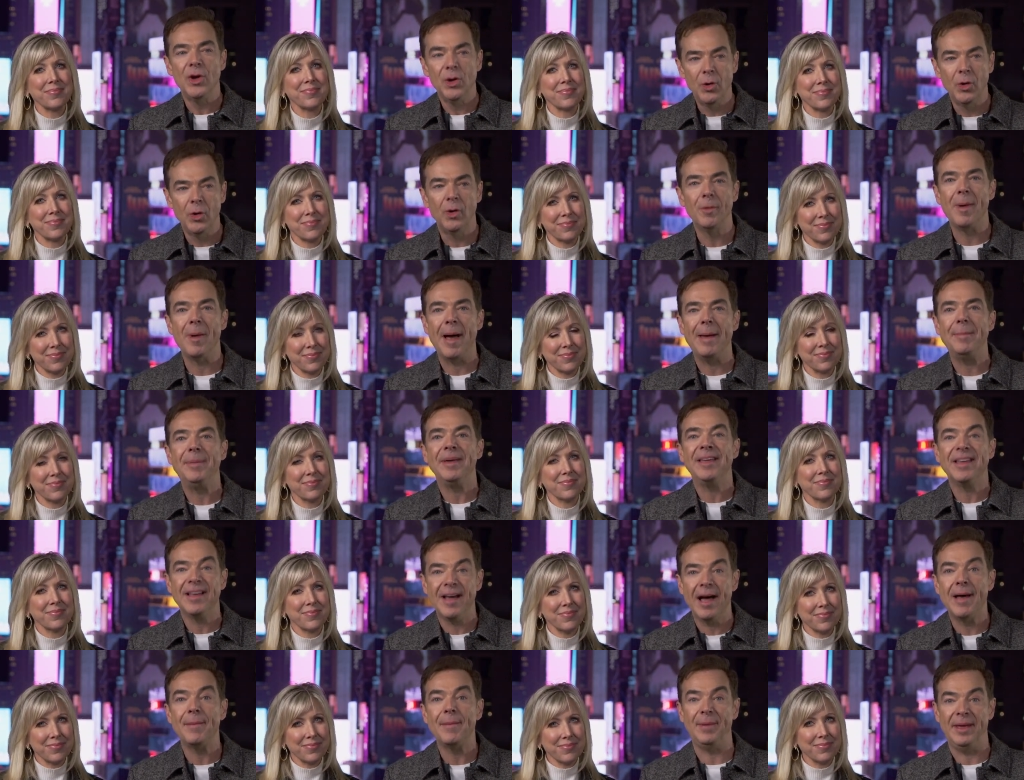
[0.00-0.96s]
Speaker 1: who am I
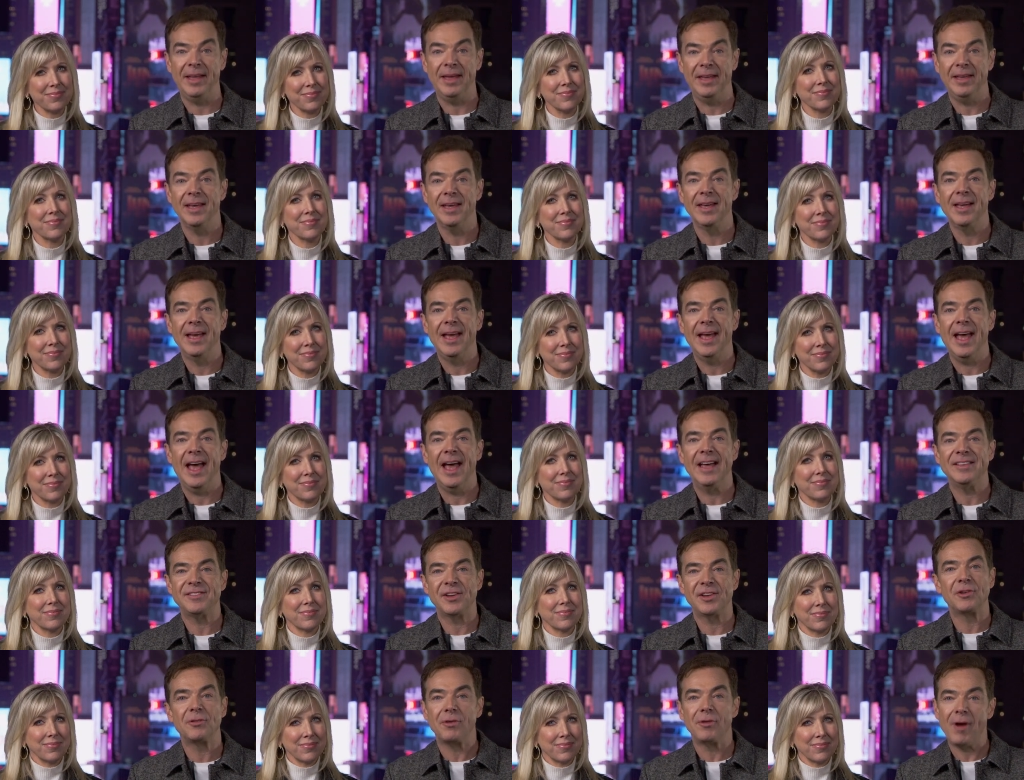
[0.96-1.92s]
becoming
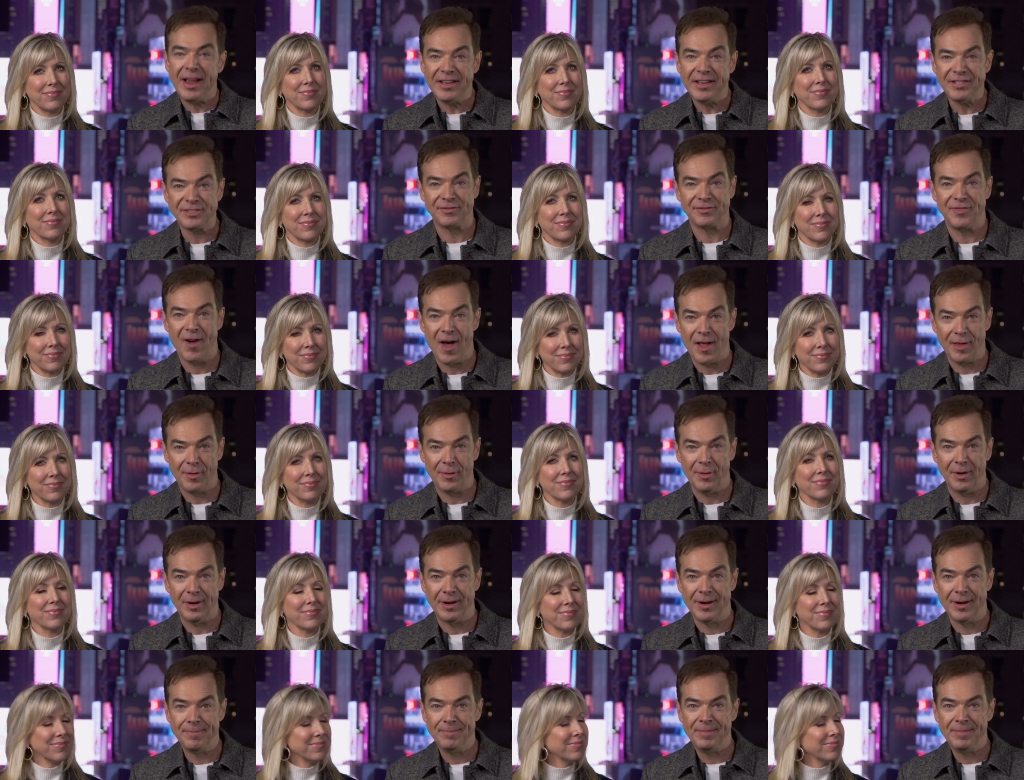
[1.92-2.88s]
as a Christ
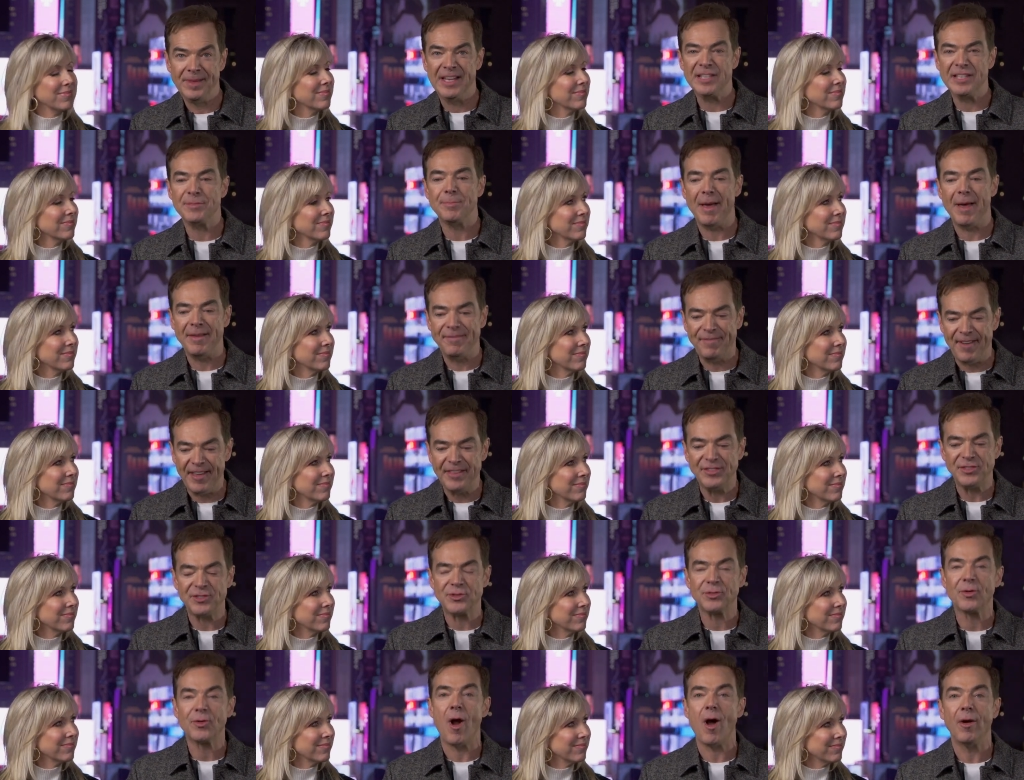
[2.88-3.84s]
follower? Is my faith
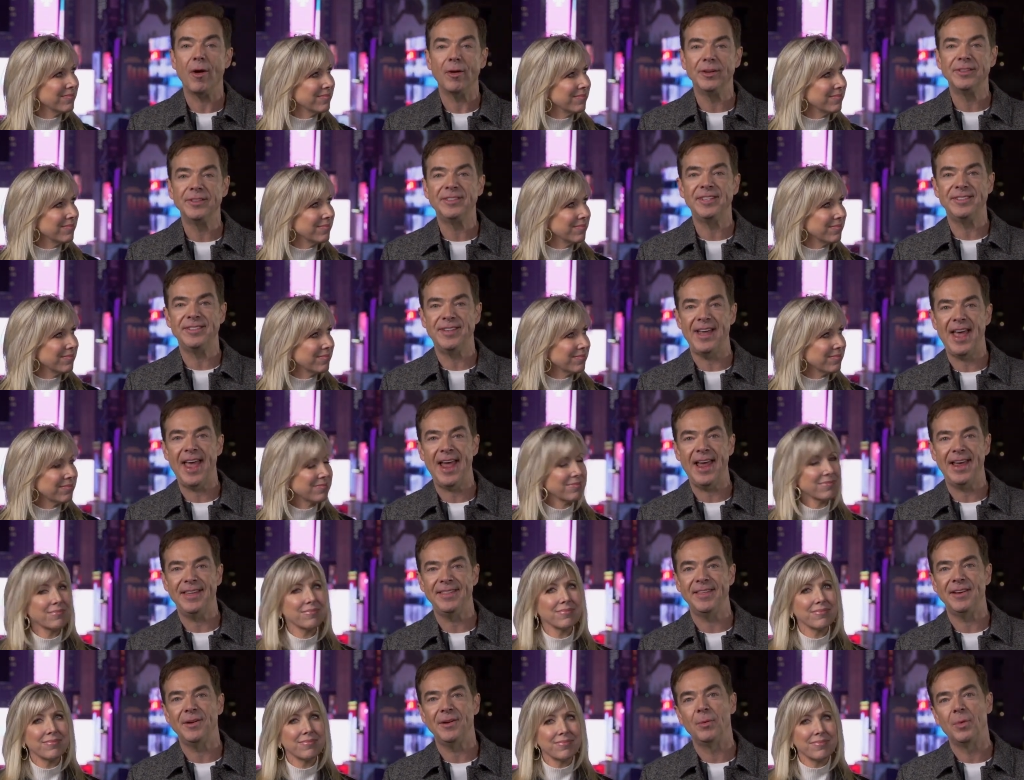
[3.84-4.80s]
stronger
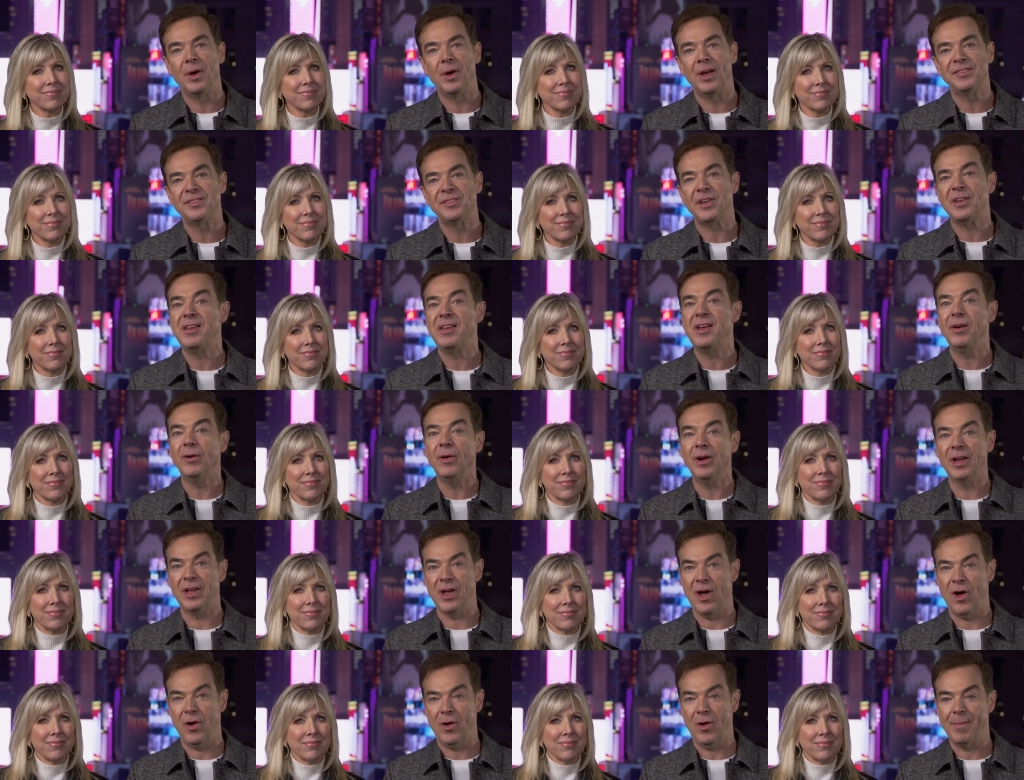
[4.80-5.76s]
today than it was a year
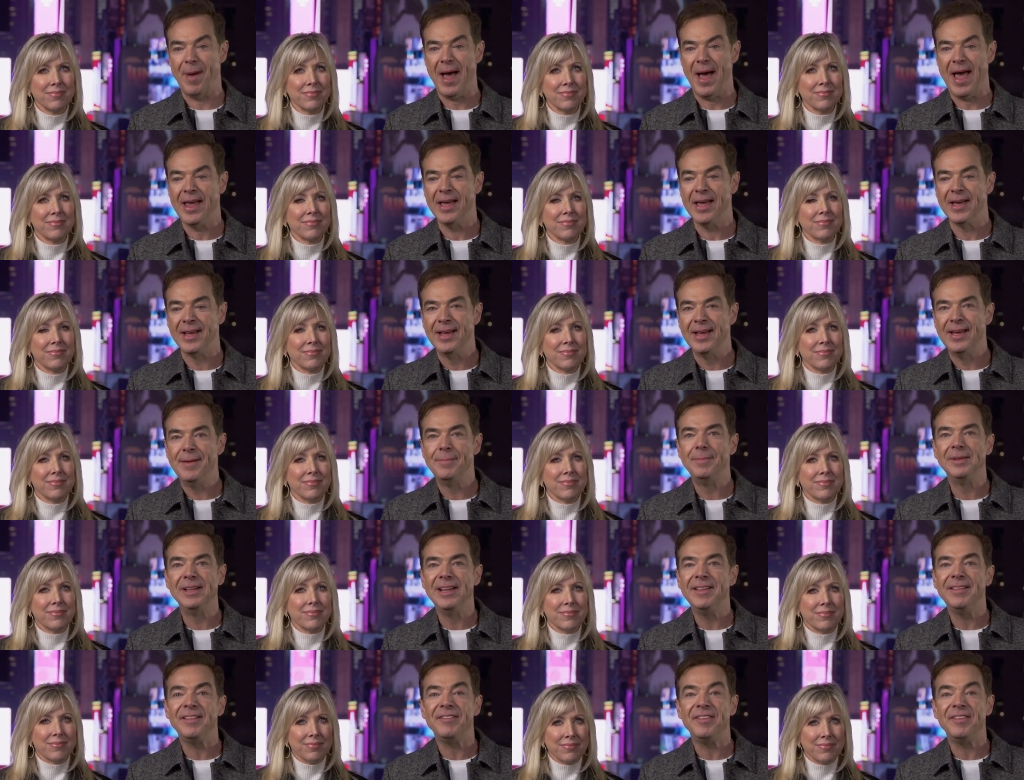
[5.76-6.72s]
ago? Am I
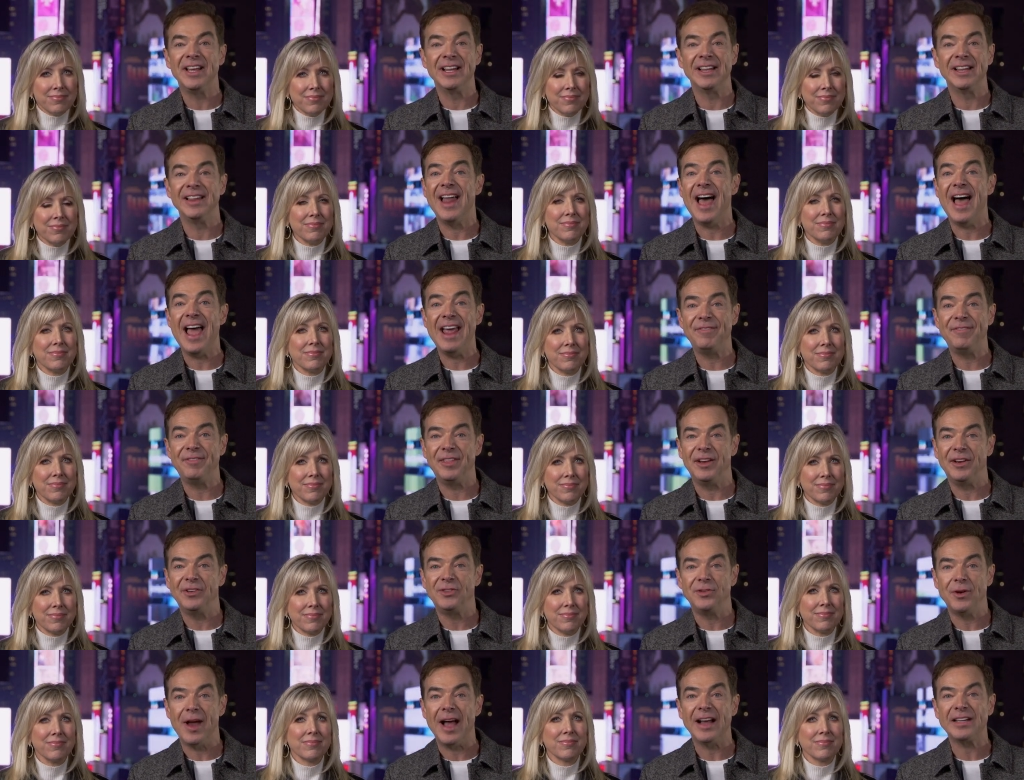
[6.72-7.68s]
living a life that
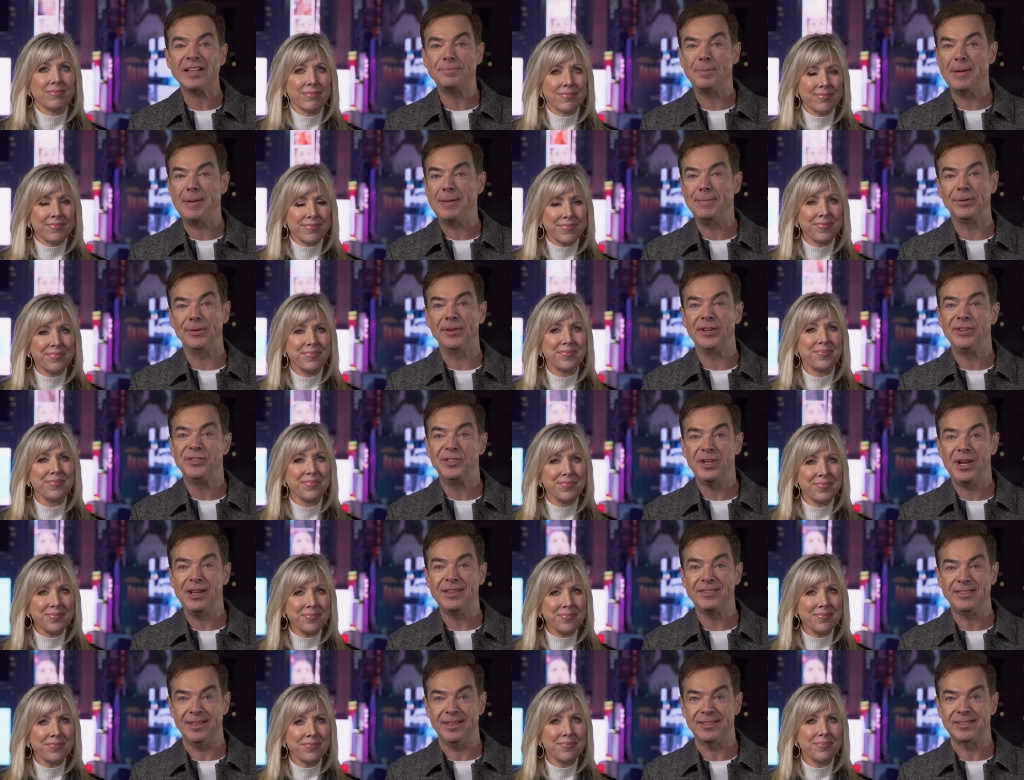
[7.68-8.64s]
attracts people to
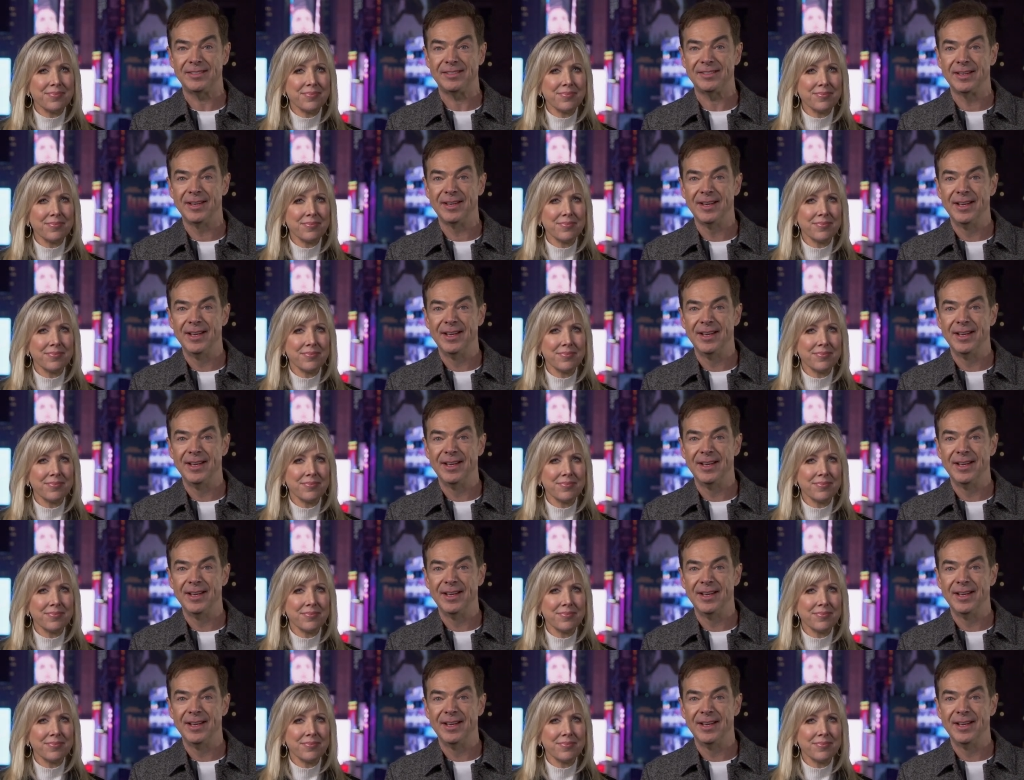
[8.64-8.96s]
Jesus?